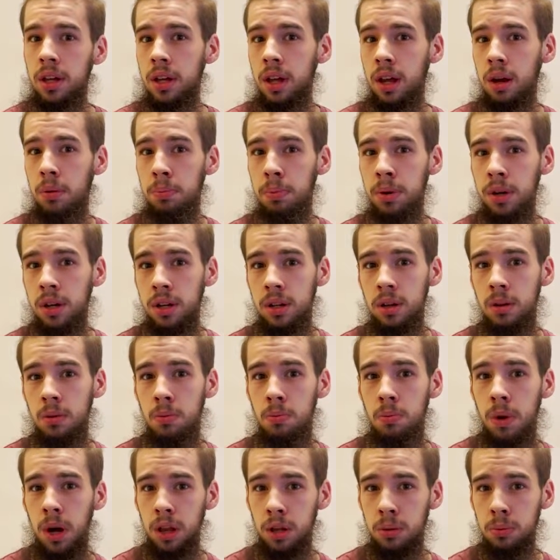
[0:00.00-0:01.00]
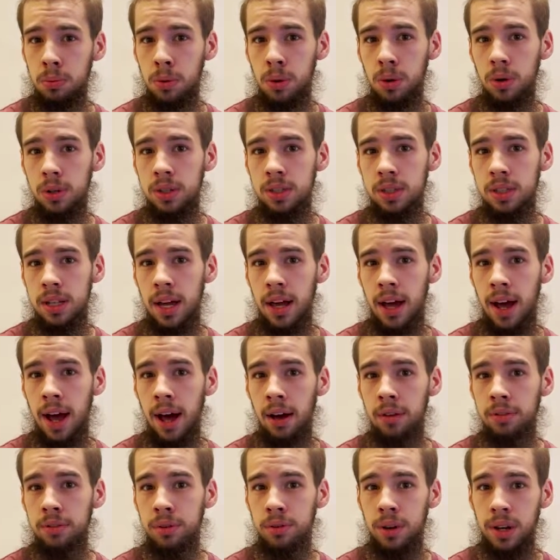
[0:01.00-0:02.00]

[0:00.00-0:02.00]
and put in motherboards that have the